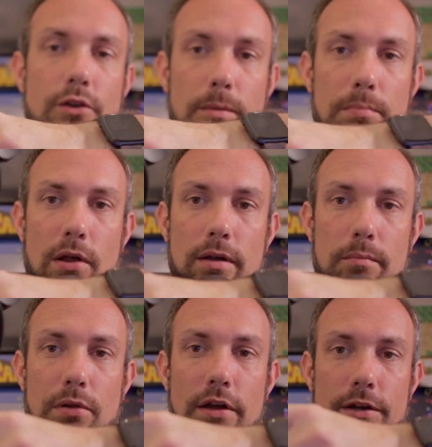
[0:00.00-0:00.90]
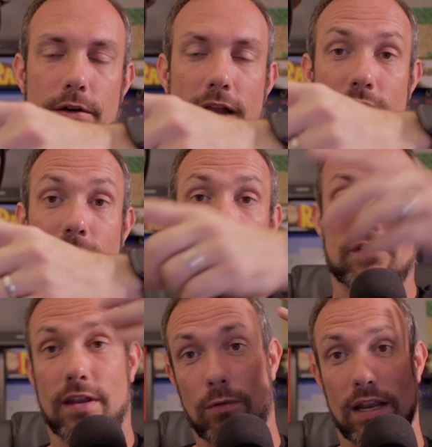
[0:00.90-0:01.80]
can plug your headphones
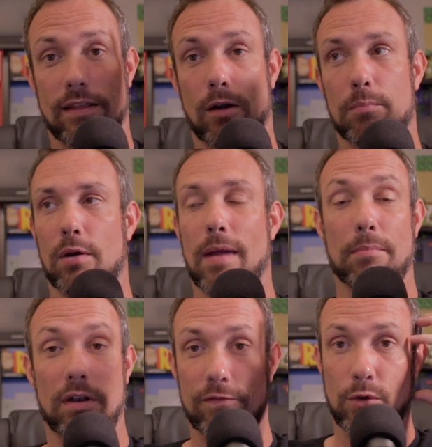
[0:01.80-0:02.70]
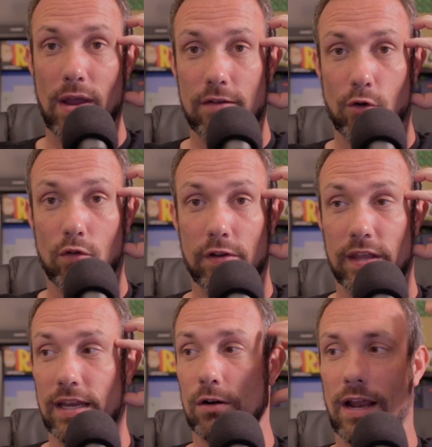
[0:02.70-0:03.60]
in right there and put them on. But if you have
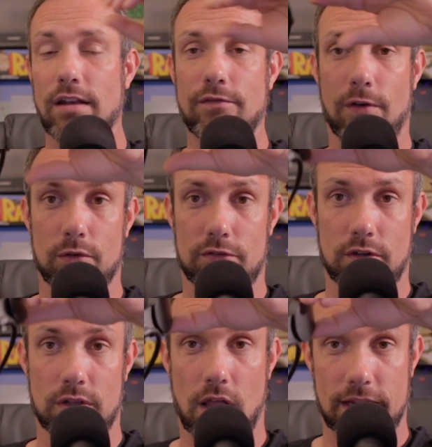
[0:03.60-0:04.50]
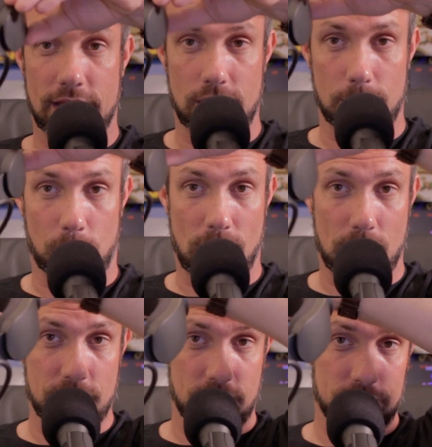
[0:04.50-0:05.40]
over-the-ear headphones, good luck getting them
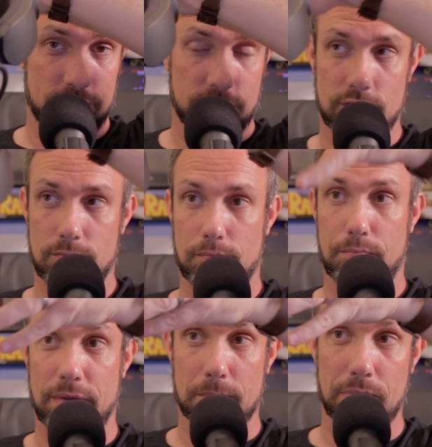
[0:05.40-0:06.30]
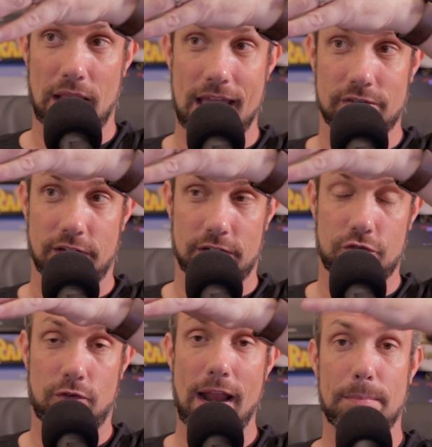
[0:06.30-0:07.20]
around this big plastic
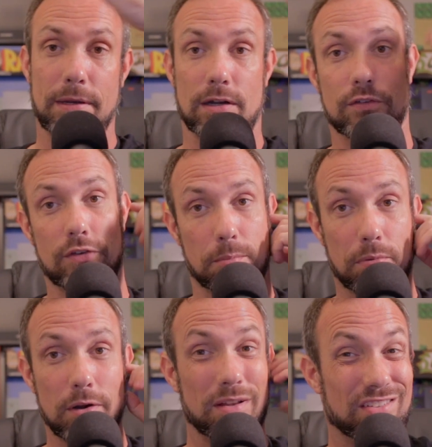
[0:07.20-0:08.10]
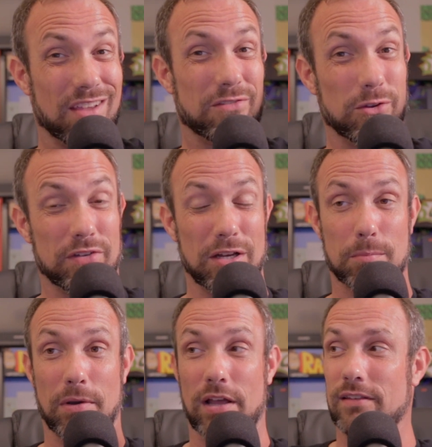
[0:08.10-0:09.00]
strap here. So you're pretty much going to have to use
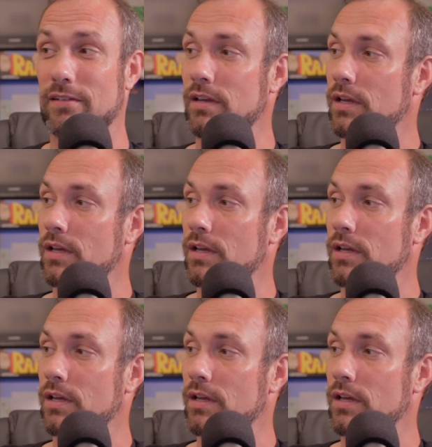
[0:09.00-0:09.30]
earbuds,